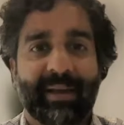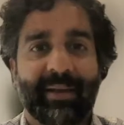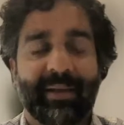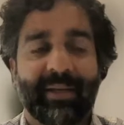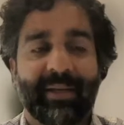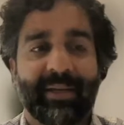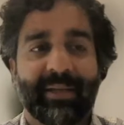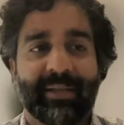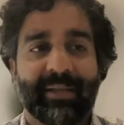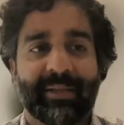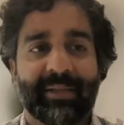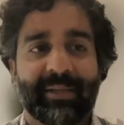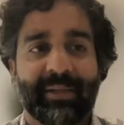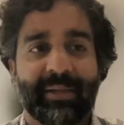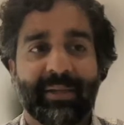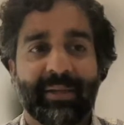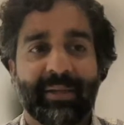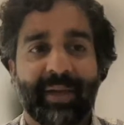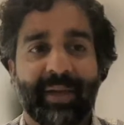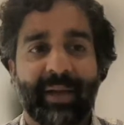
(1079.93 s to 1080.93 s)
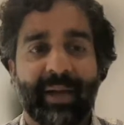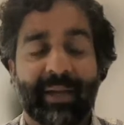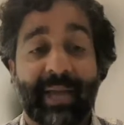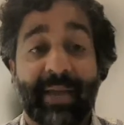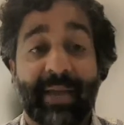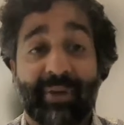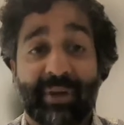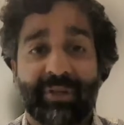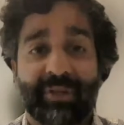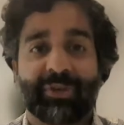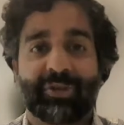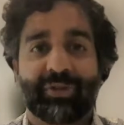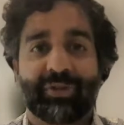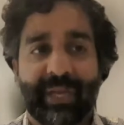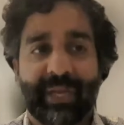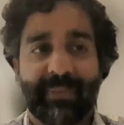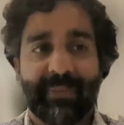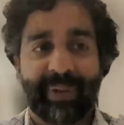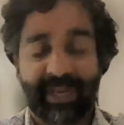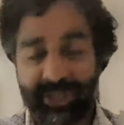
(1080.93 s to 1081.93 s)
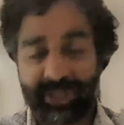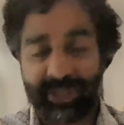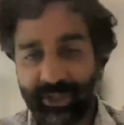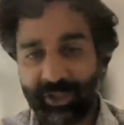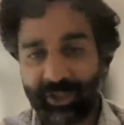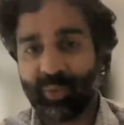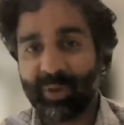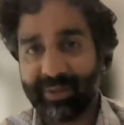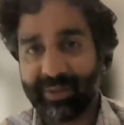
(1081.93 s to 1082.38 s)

is cataract surgery in patients with